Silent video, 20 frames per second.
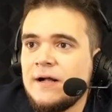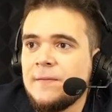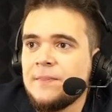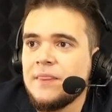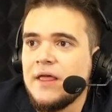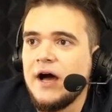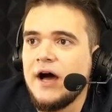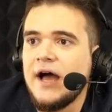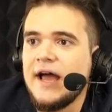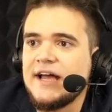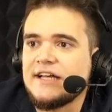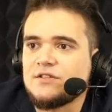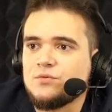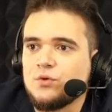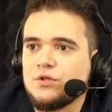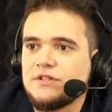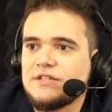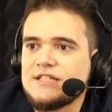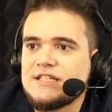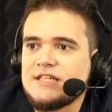uh, as we'll
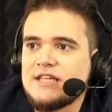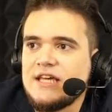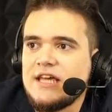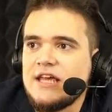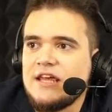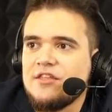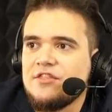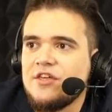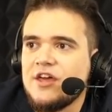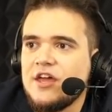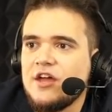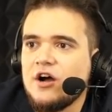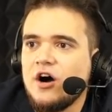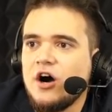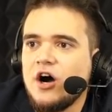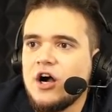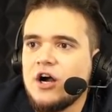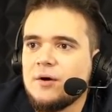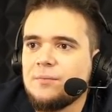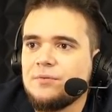see, they
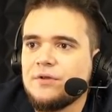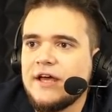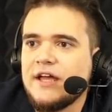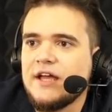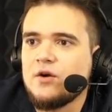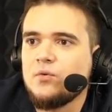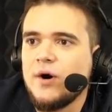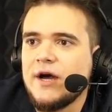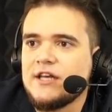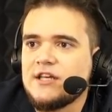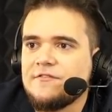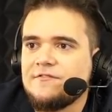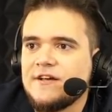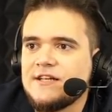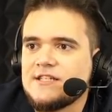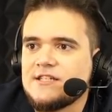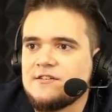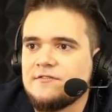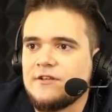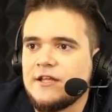are playing quite
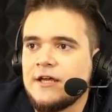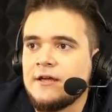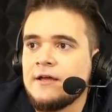defensively.